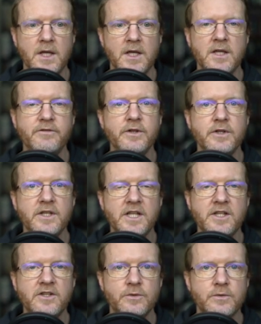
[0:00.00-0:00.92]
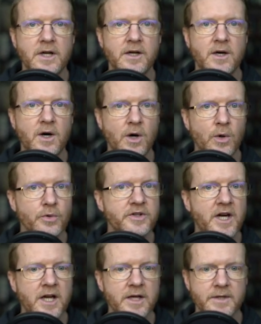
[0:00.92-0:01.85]
If you need to run a whole
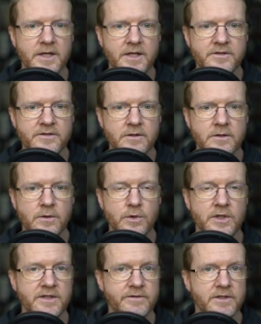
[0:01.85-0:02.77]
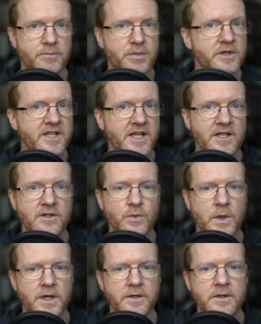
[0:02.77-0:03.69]
database, or even a pretend
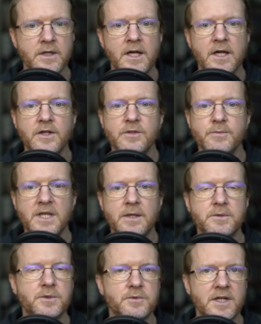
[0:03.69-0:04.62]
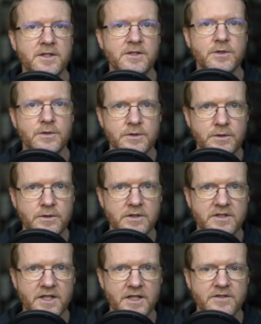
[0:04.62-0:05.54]
one, to be able to run your
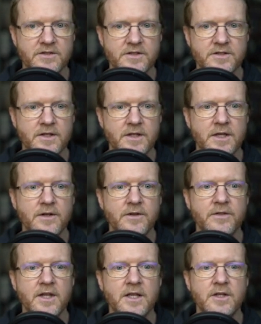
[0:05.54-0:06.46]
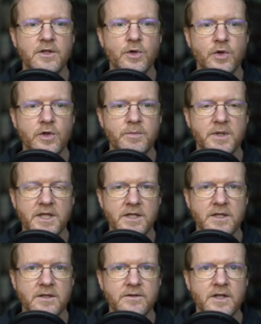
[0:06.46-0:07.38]
unit tests, then it could
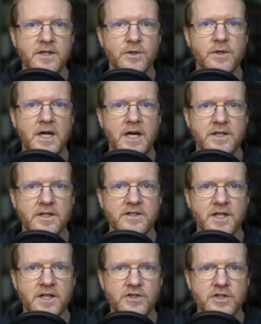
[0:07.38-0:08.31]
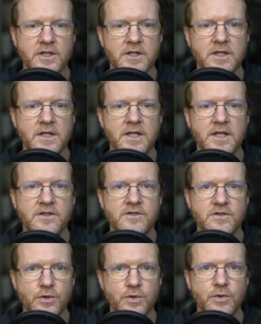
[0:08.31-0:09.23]
be that your architecture is
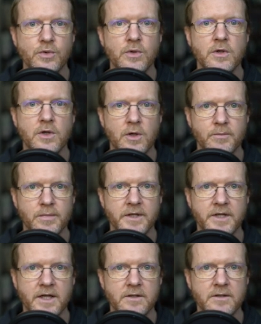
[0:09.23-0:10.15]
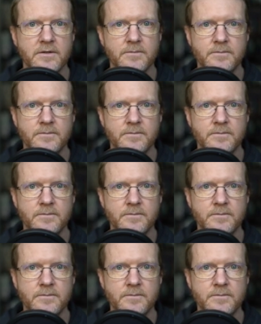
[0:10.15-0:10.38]
too complicated.